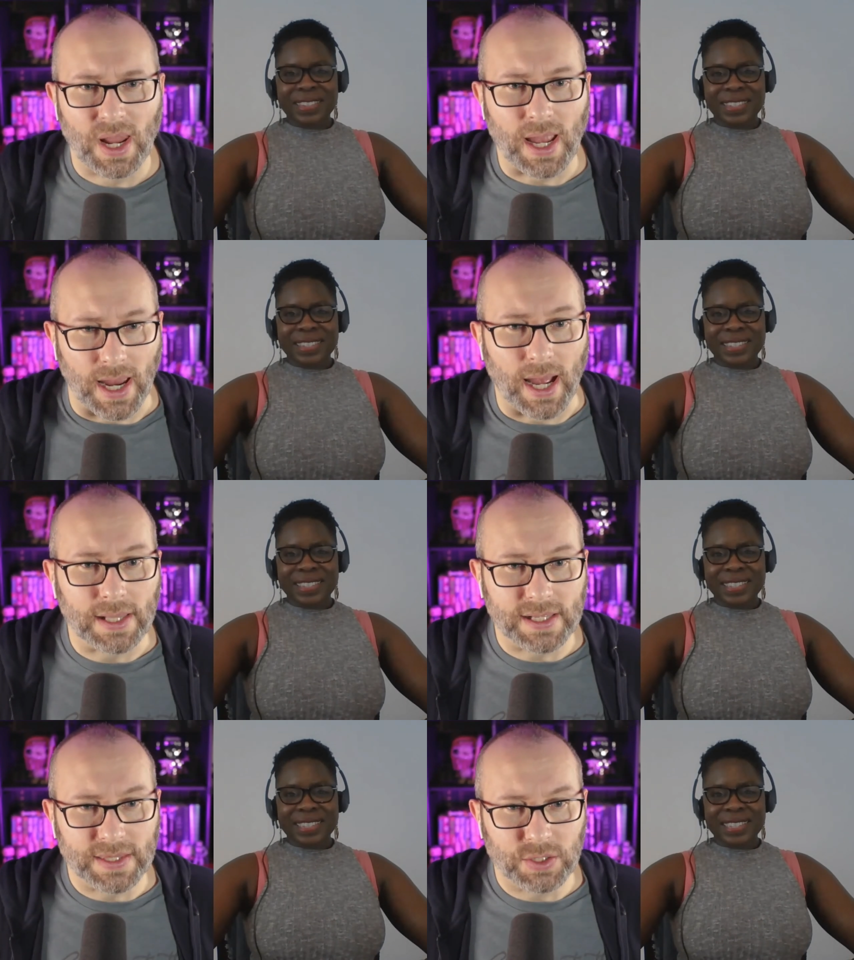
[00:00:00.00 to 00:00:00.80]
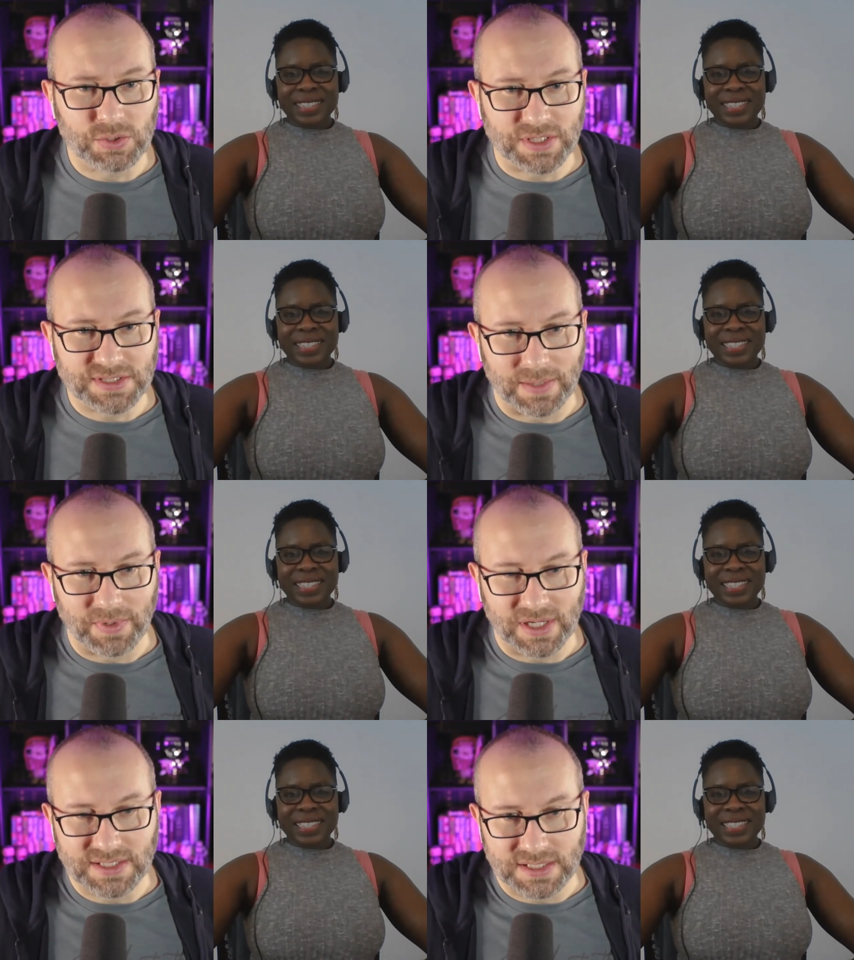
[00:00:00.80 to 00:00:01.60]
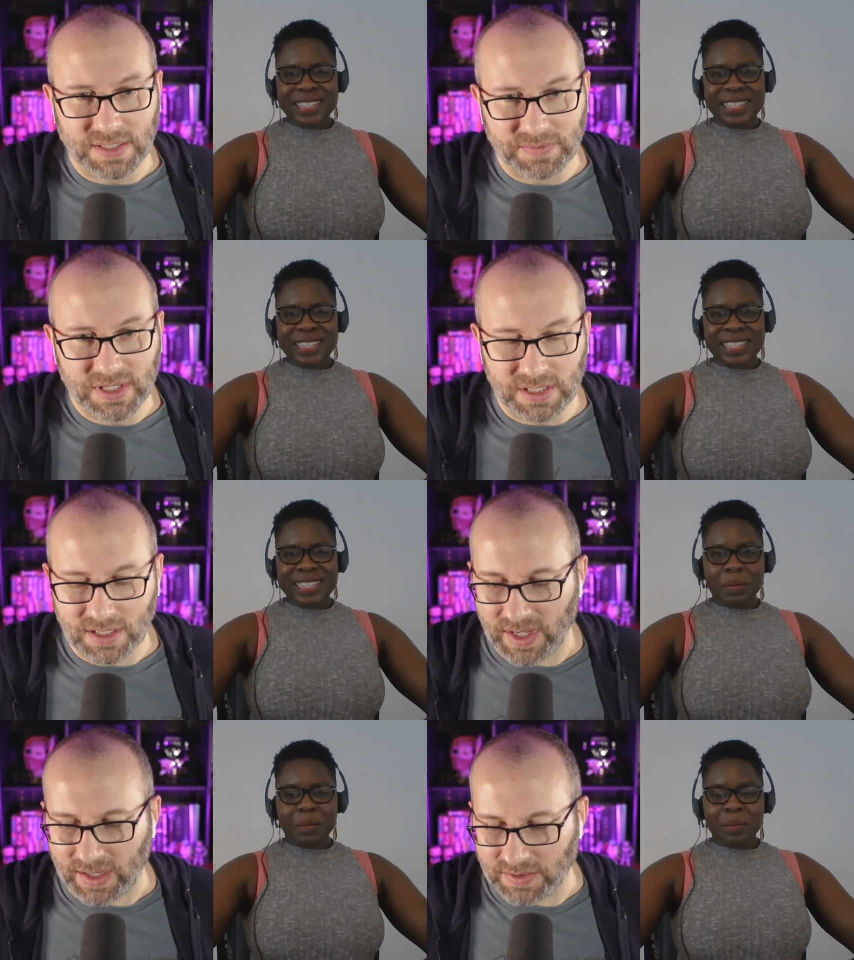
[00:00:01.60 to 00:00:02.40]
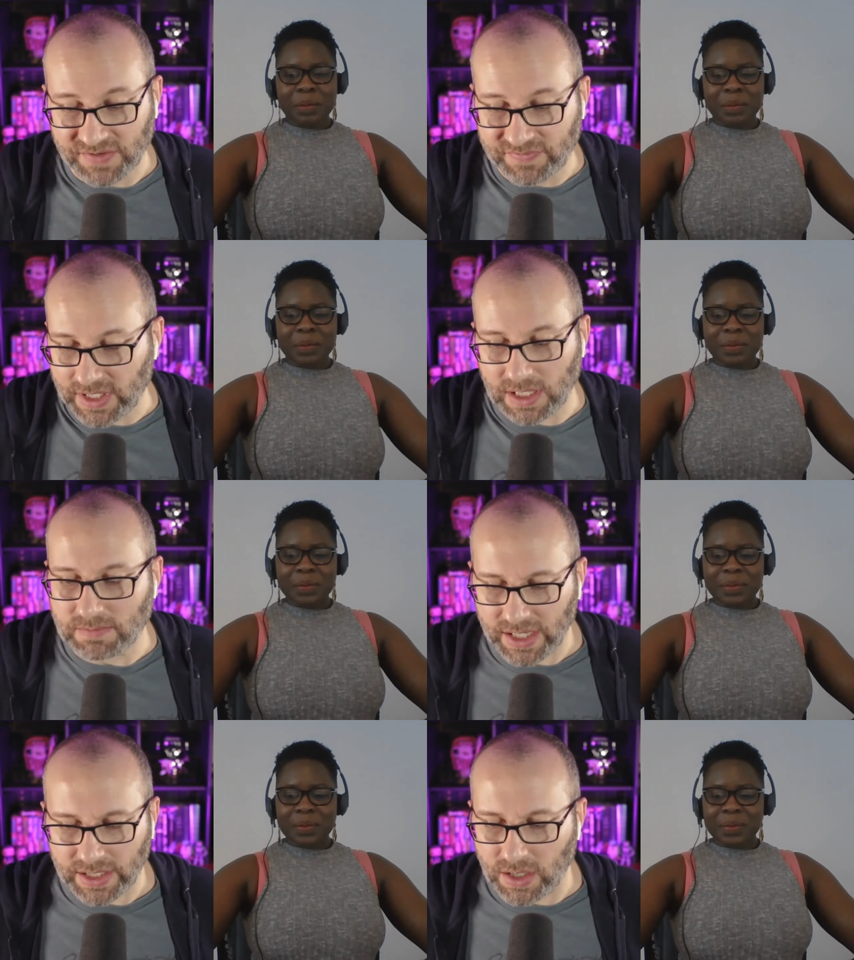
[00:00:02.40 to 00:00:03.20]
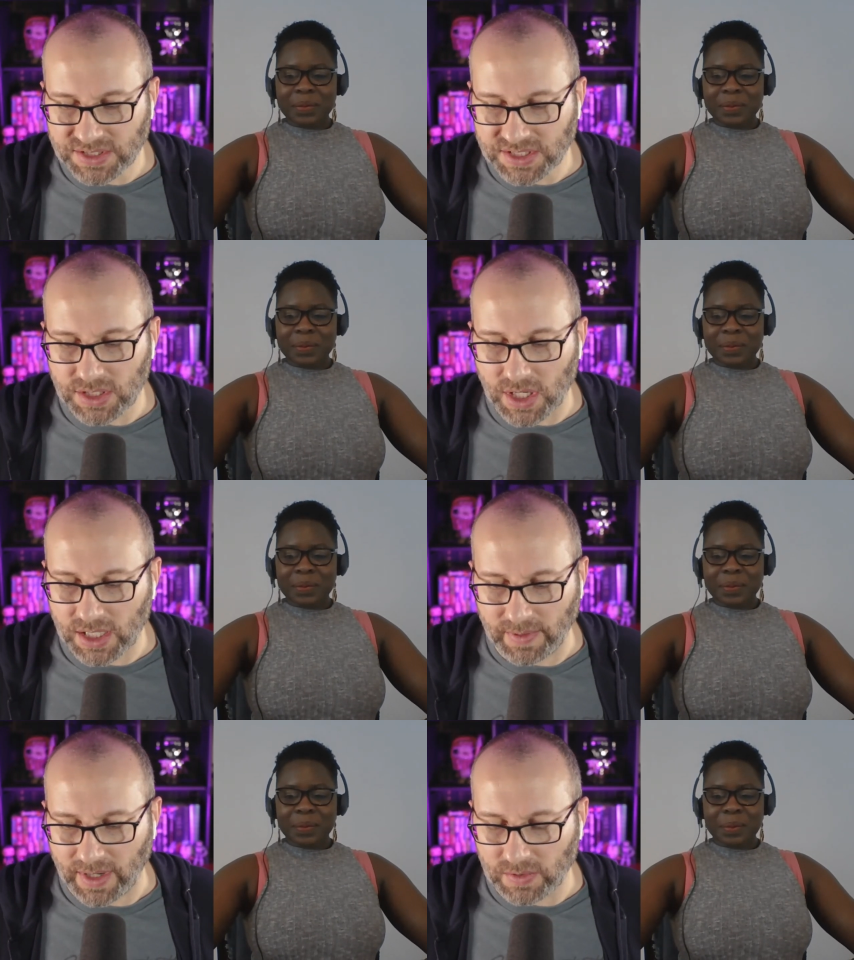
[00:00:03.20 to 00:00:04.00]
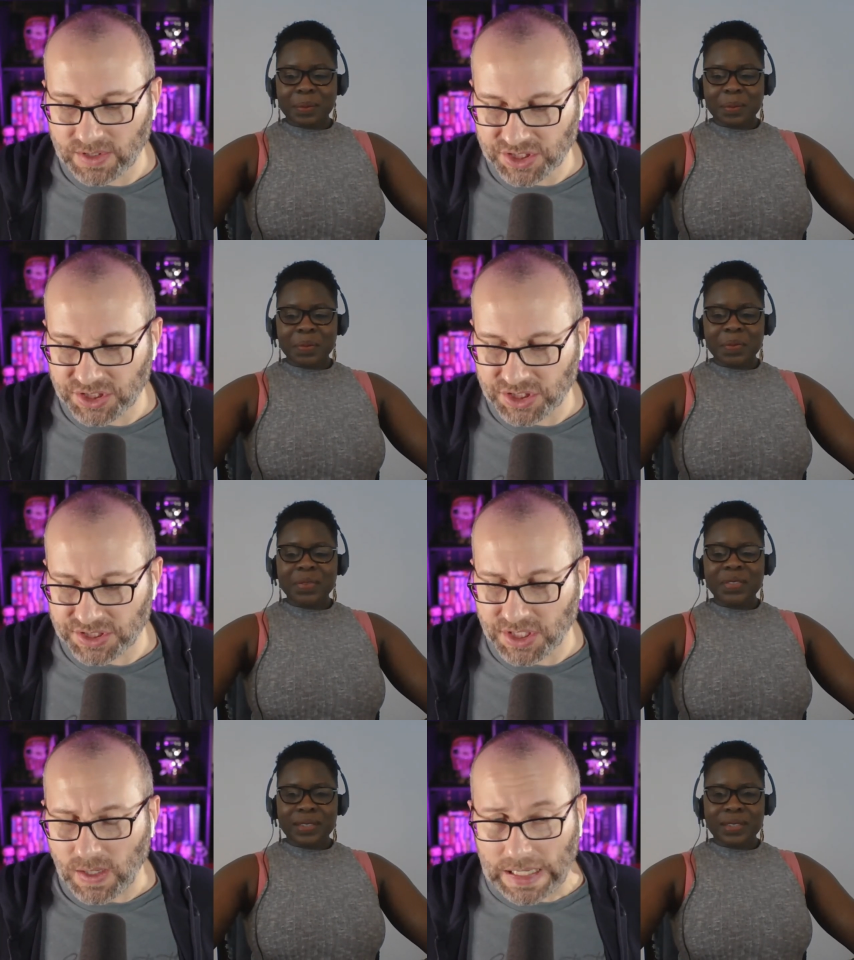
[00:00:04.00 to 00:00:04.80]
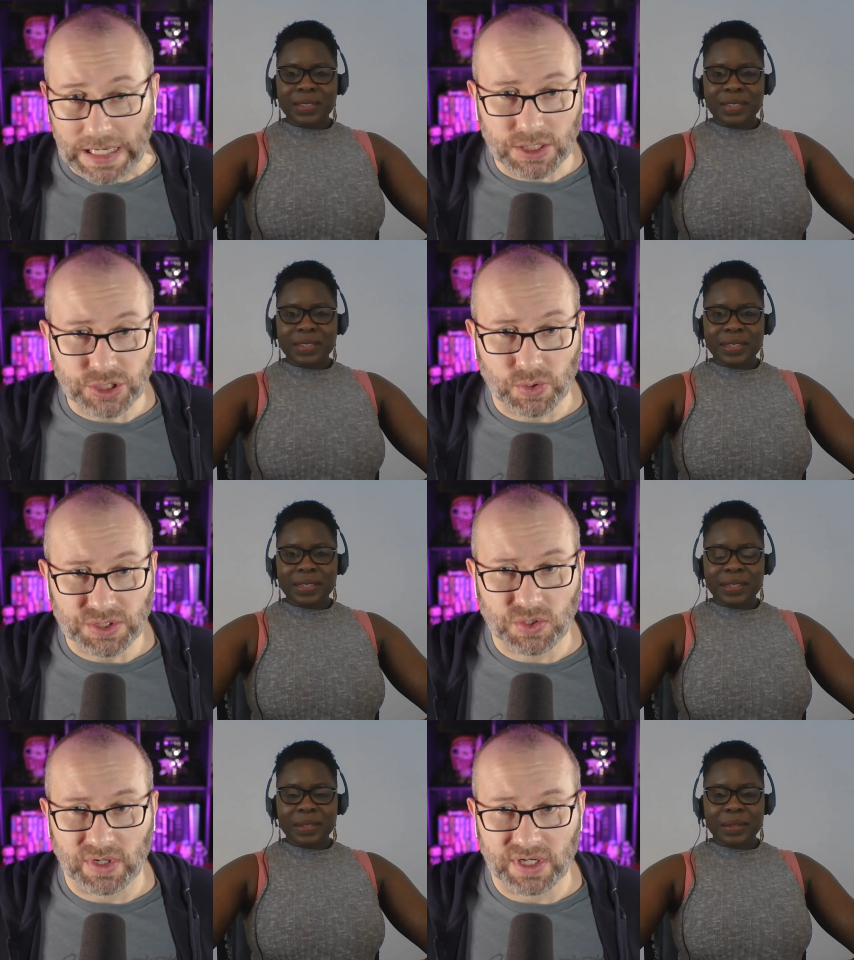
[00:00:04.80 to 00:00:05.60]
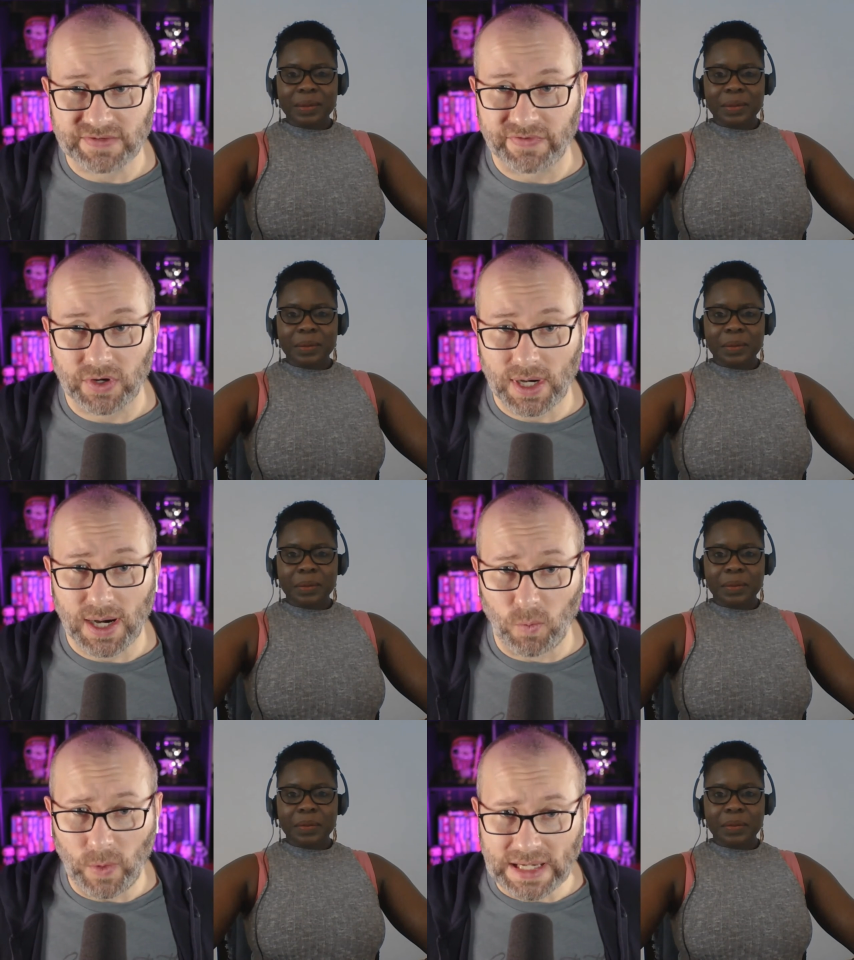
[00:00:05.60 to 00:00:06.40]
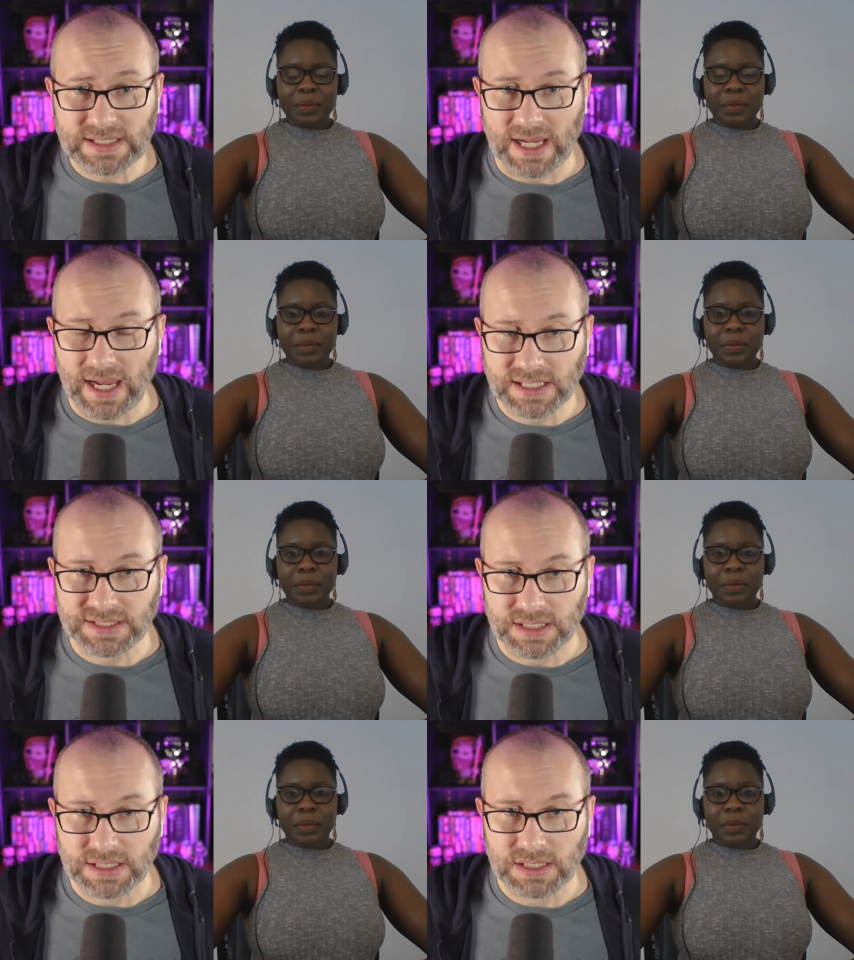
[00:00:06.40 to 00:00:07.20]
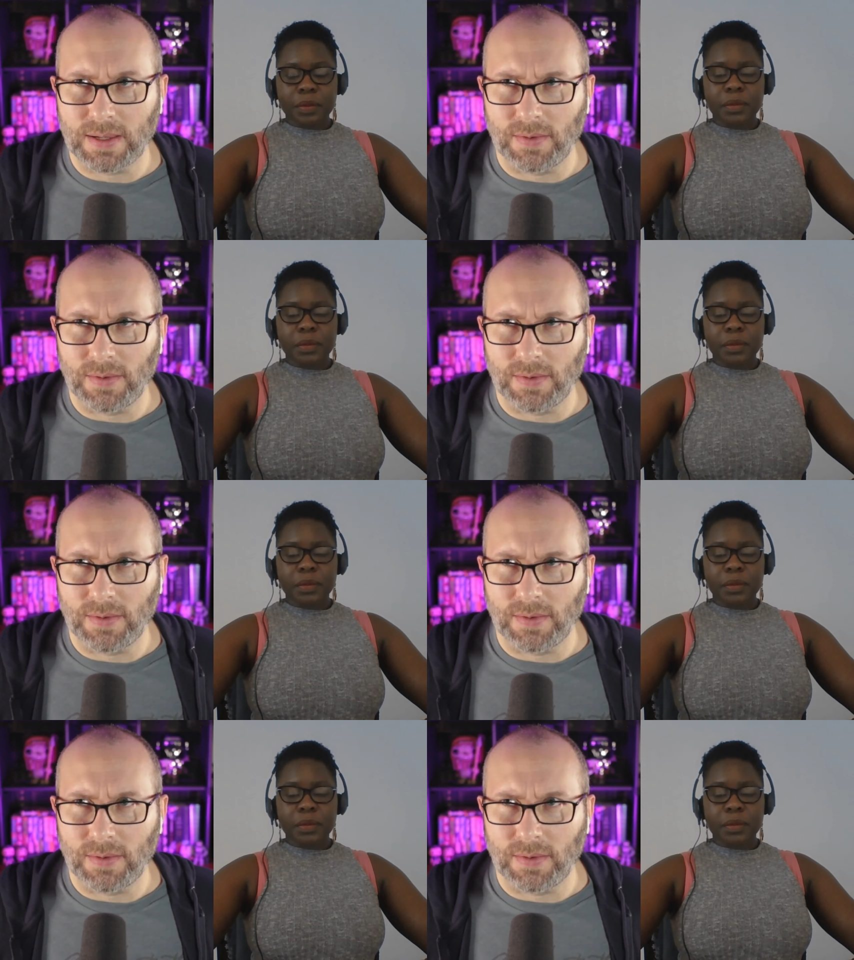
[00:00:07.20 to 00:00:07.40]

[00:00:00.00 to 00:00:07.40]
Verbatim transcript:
Speaker 1: I like that you addressed that because that's something uh, it was definitely in my notes to talk about, which is just in a short story is figuring out when to exit